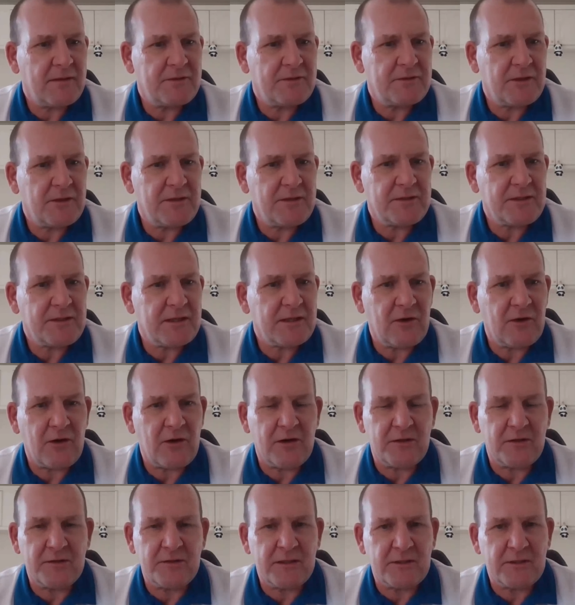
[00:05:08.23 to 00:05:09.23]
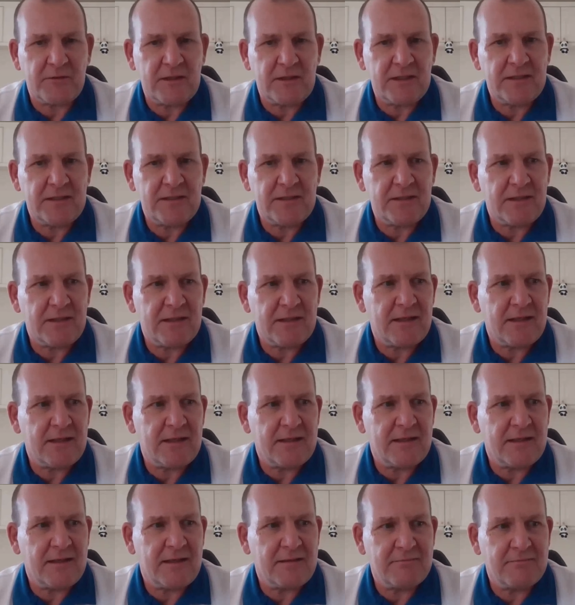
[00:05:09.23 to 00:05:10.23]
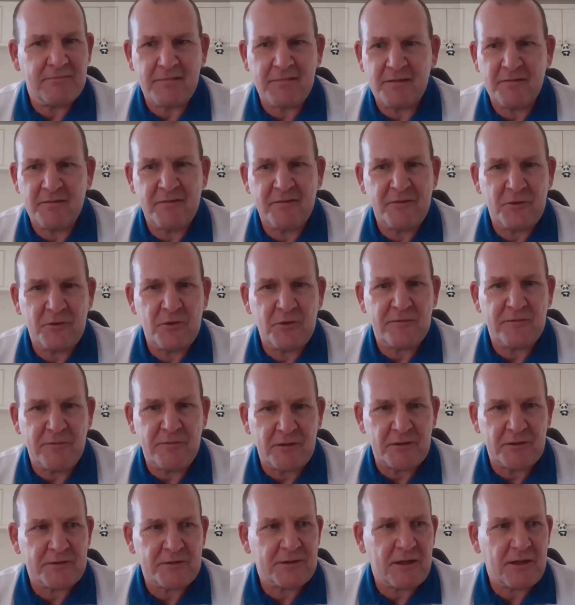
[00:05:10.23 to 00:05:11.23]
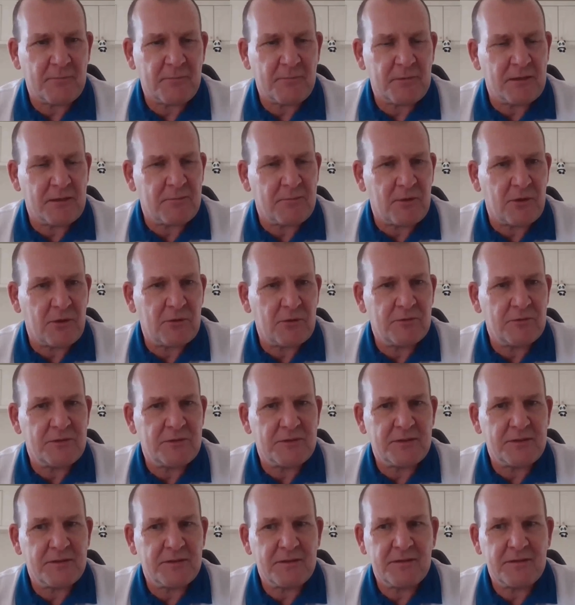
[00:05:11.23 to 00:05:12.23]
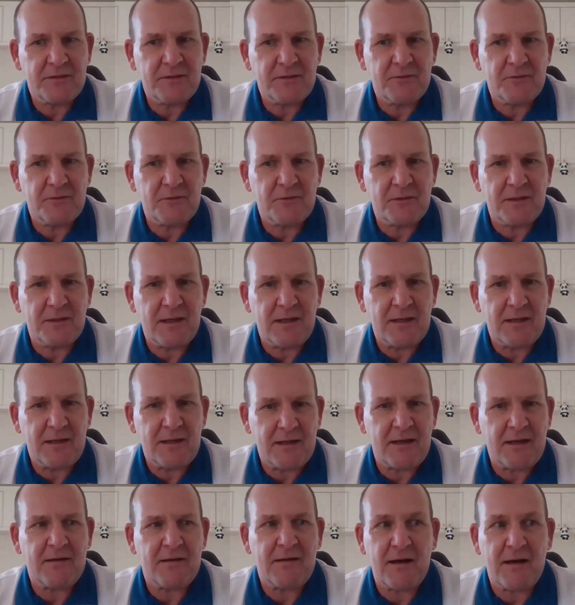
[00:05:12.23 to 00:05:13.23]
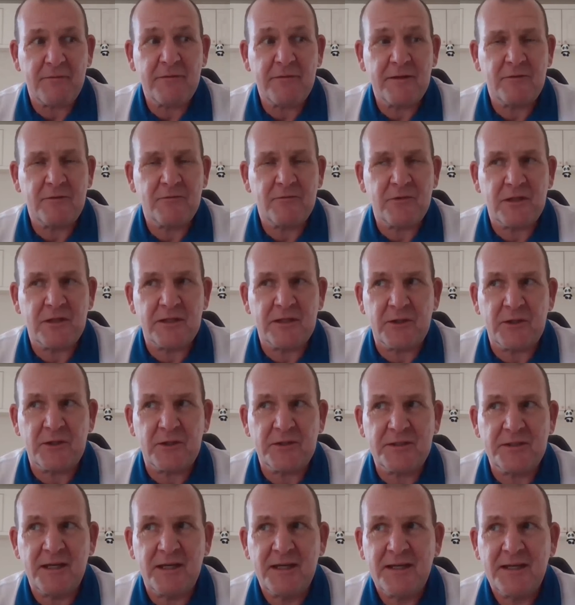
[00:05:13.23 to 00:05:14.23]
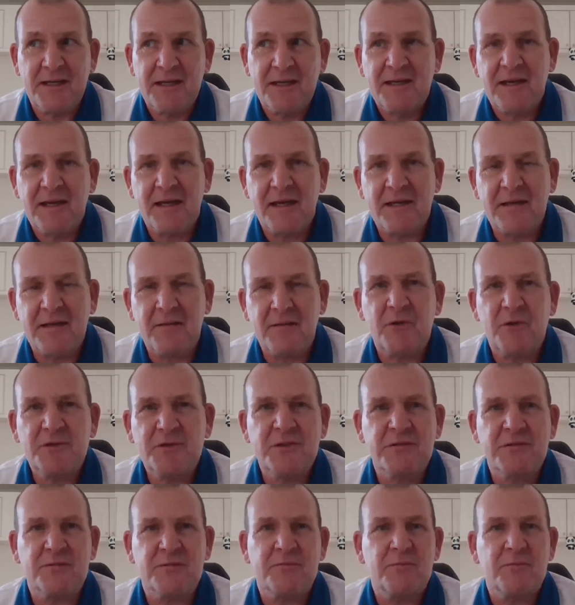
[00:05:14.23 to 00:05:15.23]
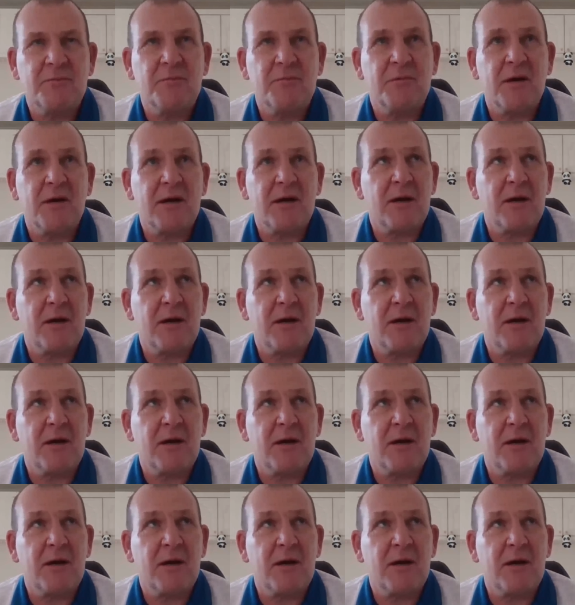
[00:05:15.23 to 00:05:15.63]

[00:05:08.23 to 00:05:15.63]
as soon as I got on the green and through the first couple of balls, you know, I felt really good. And it wasn't